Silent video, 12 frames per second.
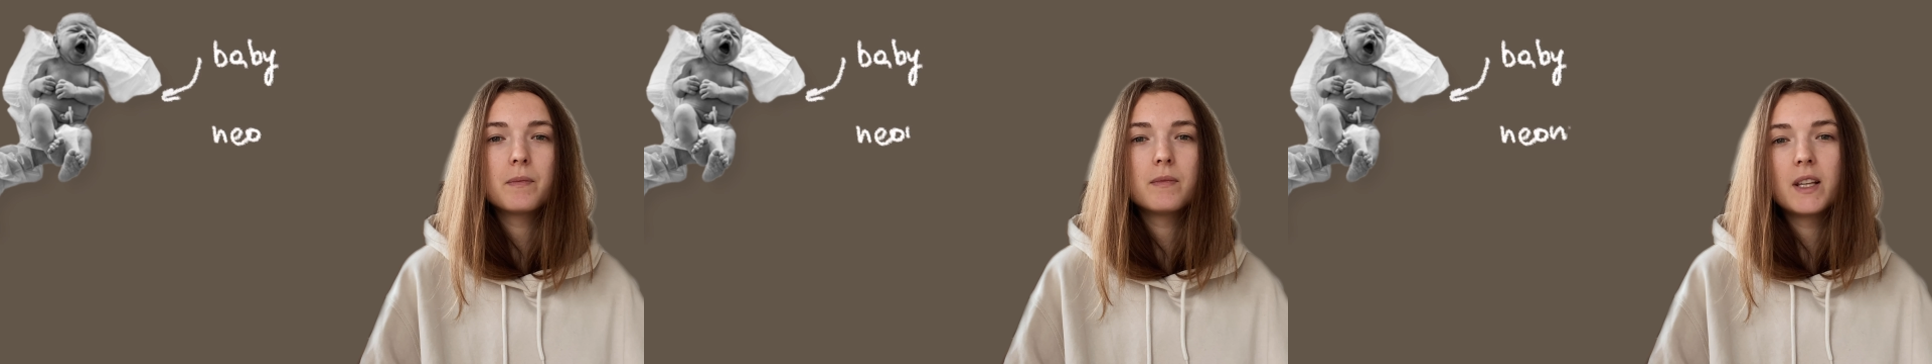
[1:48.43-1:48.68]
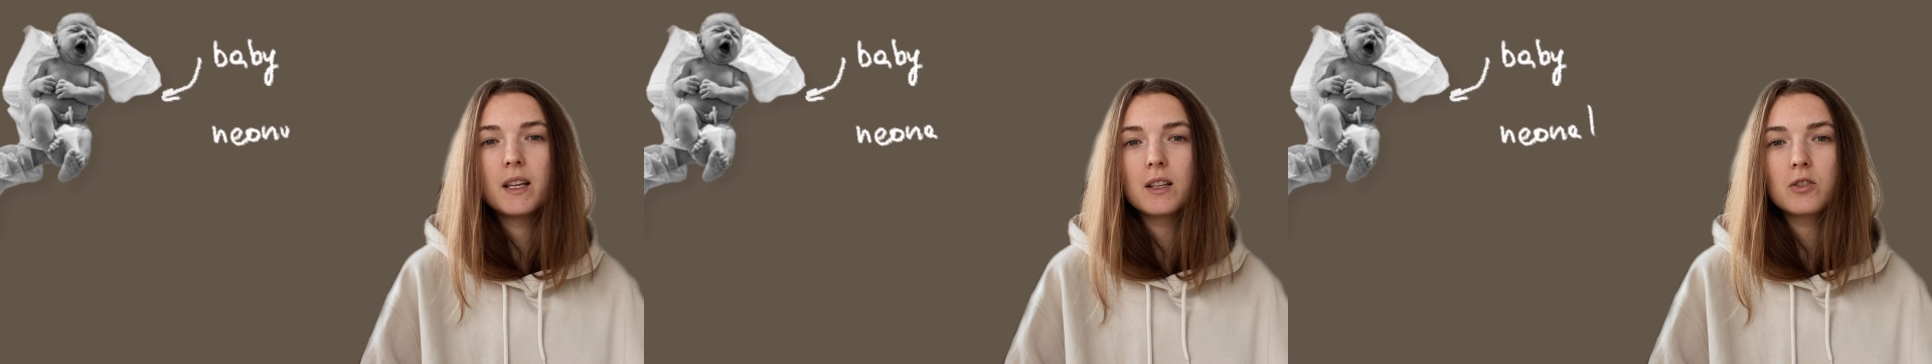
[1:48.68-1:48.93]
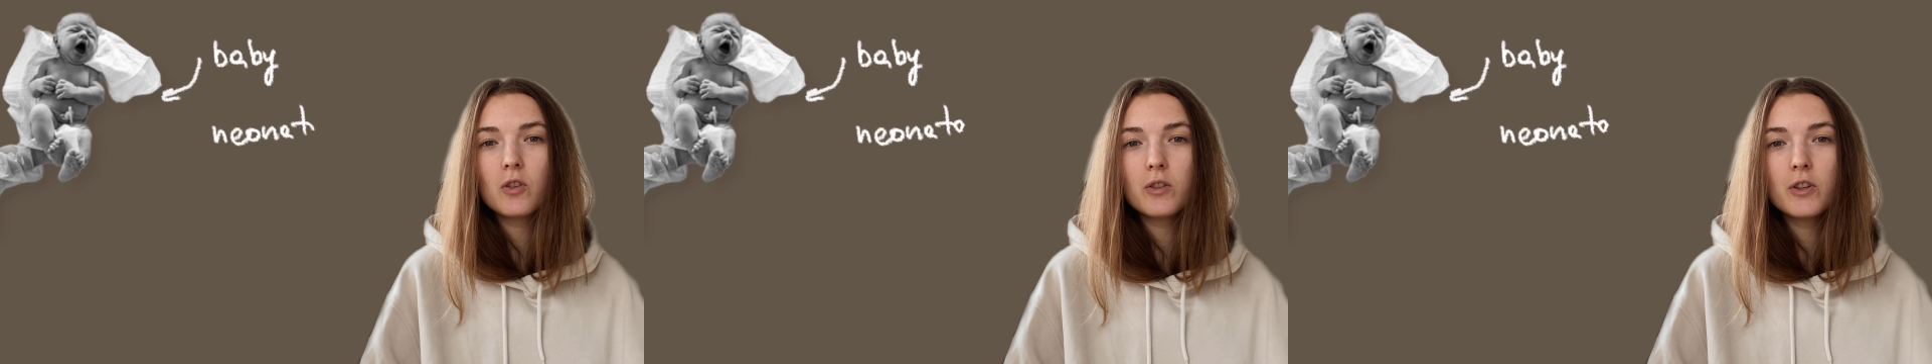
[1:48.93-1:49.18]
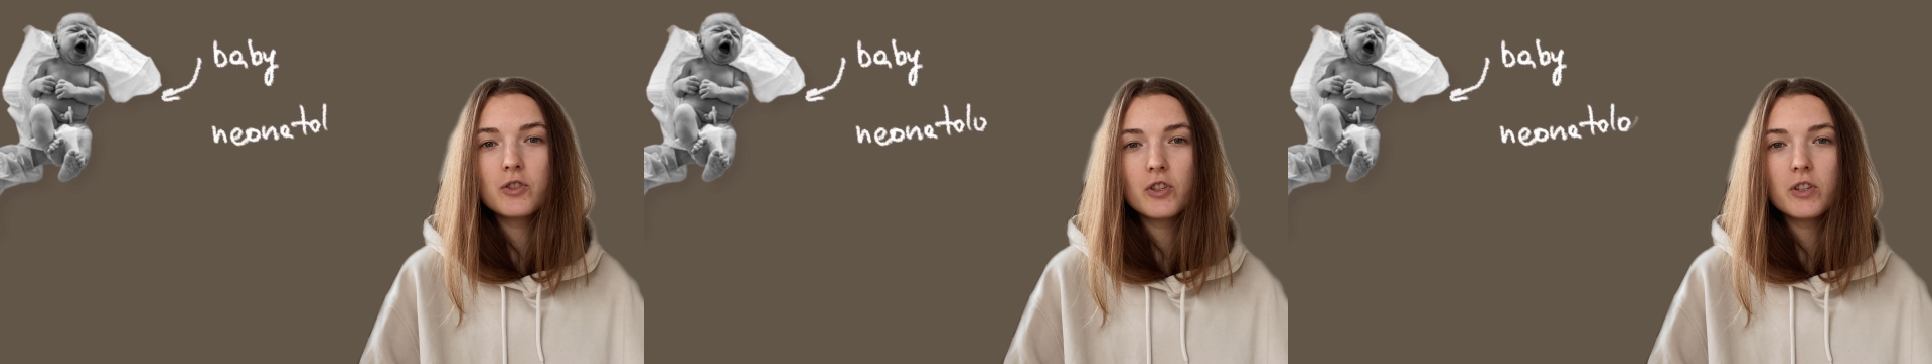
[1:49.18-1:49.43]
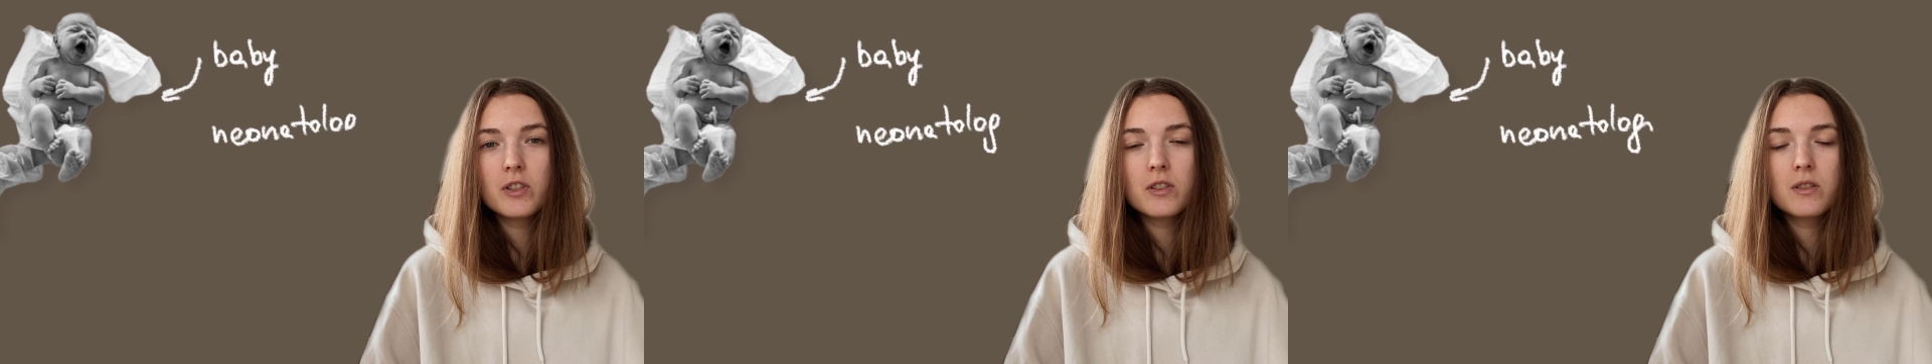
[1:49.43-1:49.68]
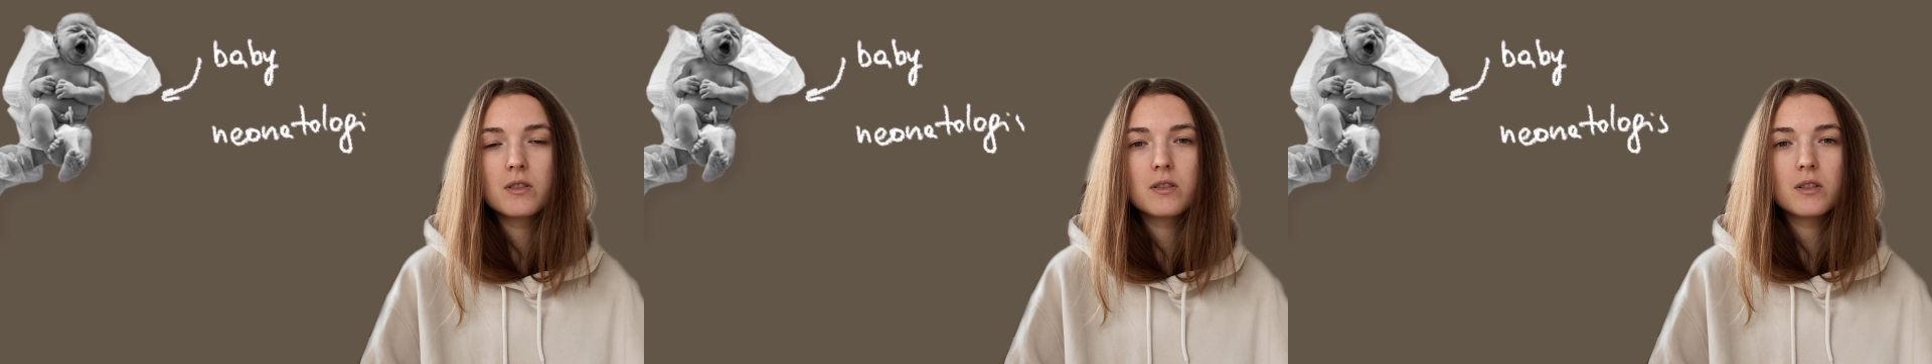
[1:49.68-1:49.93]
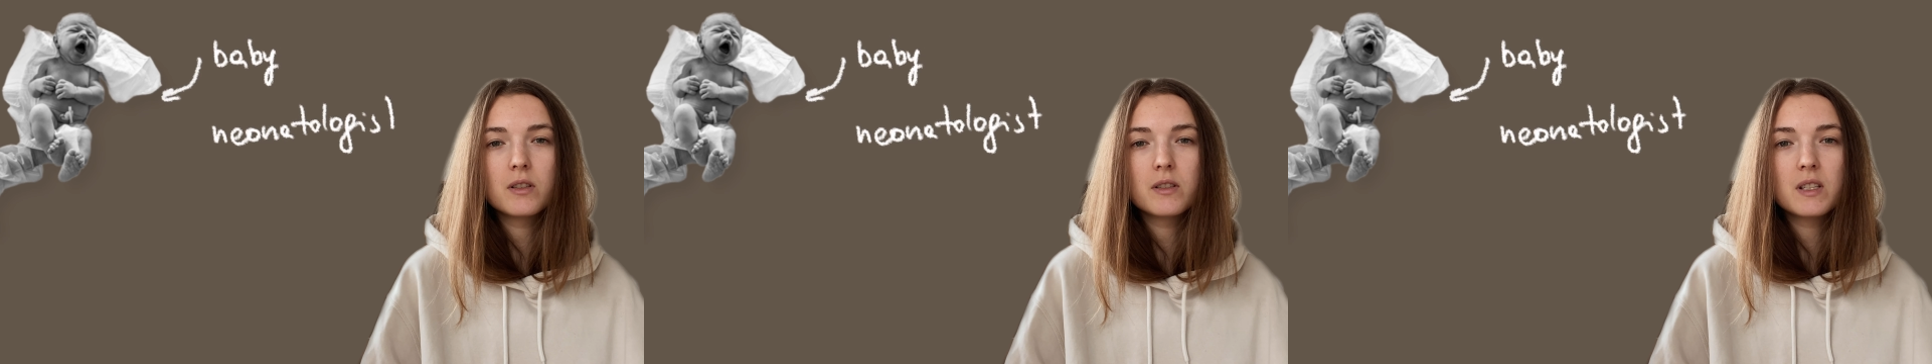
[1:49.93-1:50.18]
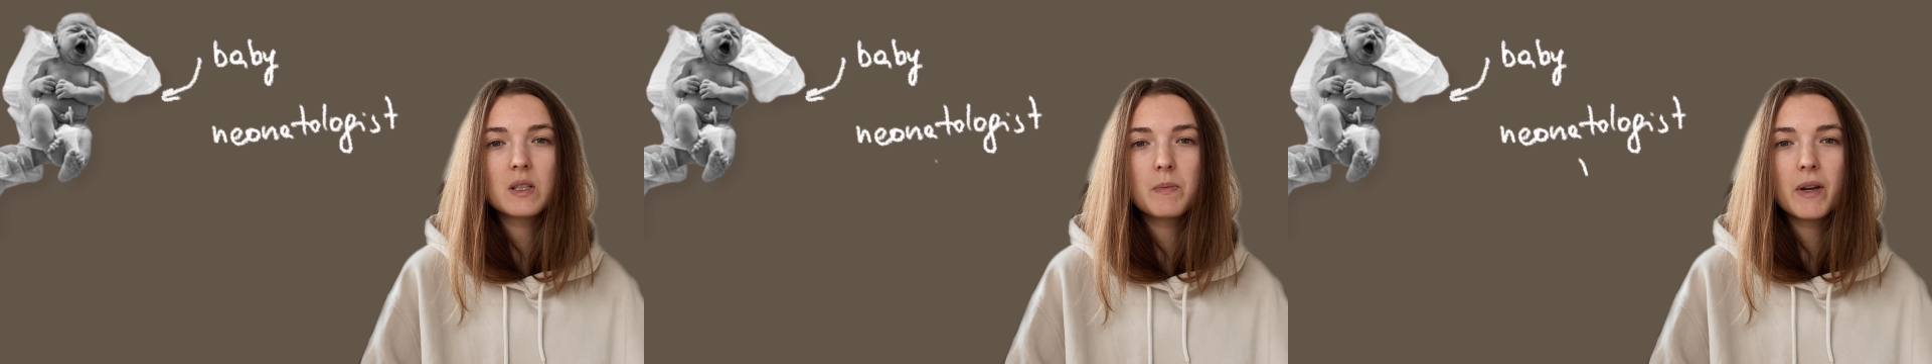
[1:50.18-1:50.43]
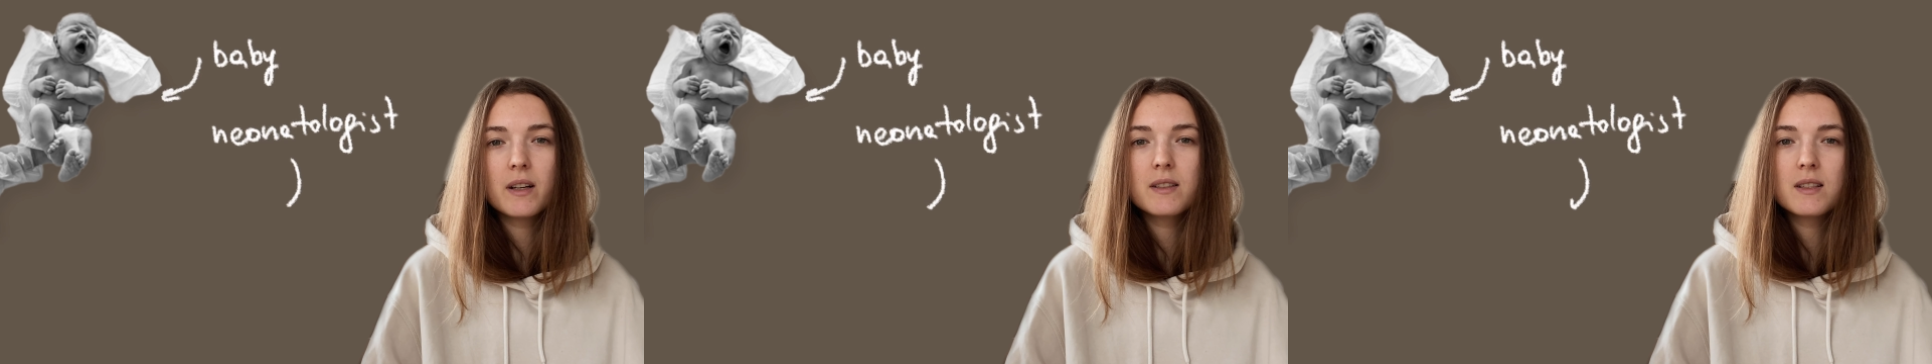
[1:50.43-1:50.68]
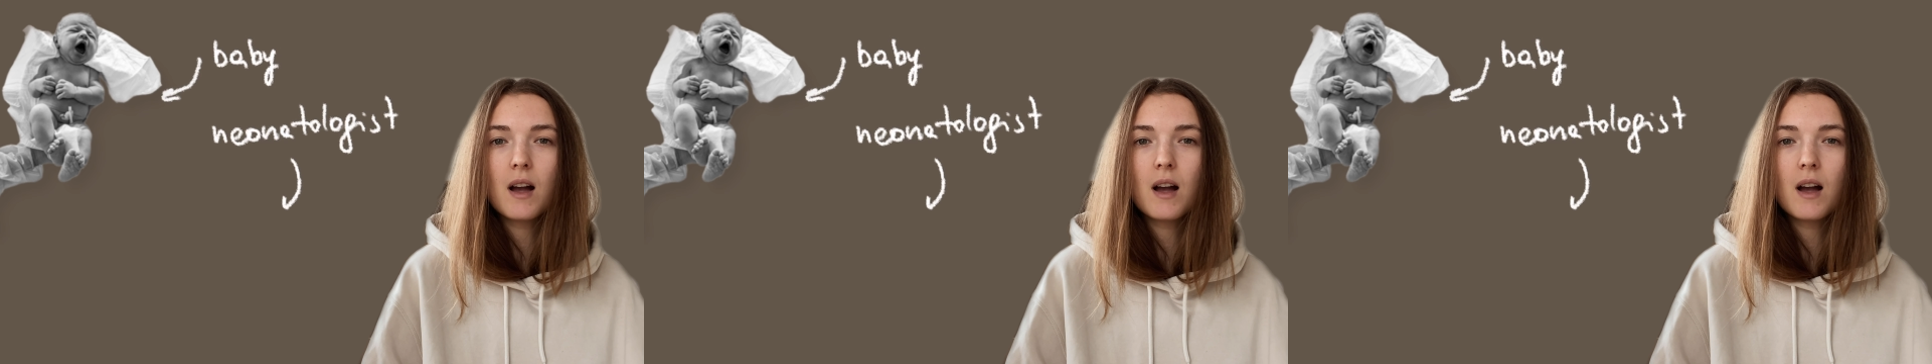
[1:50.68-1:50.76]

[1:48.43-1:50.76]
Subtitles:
neonatologist suspect